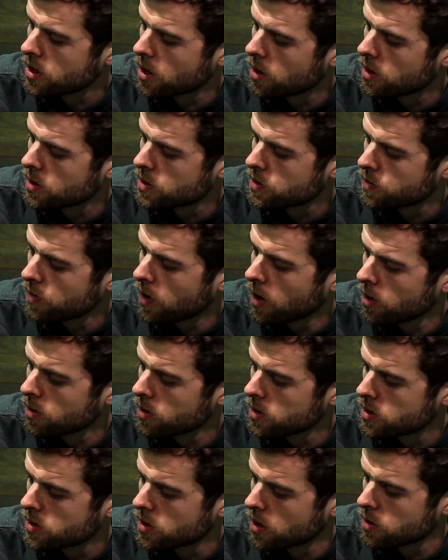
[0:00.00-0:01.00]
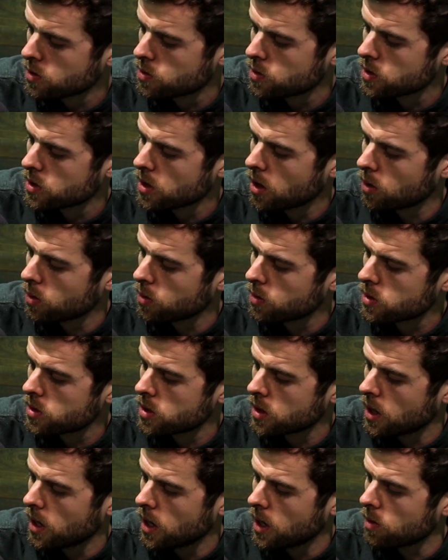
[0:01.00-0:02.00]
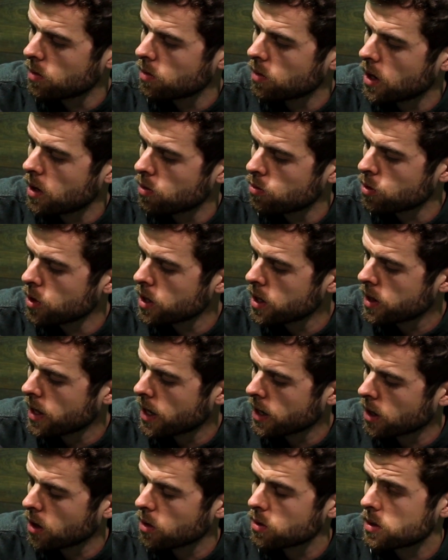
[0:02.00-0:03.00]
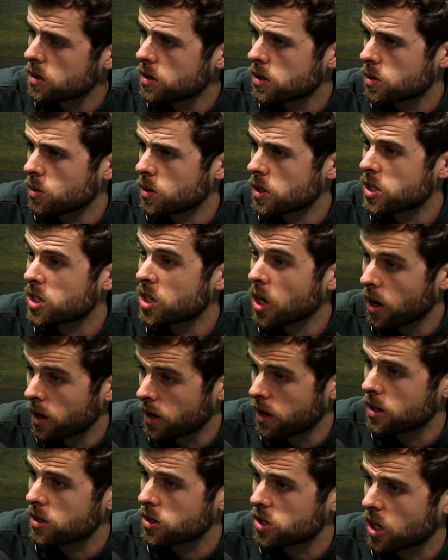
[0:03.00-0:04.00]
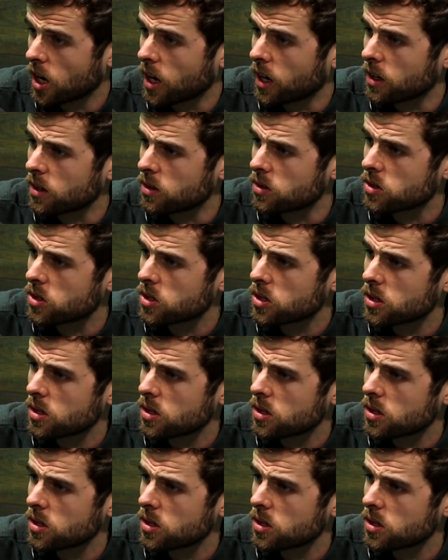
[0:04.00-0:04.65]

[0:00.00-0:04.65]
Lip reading: so as far as those results, it really then goes into a diet change.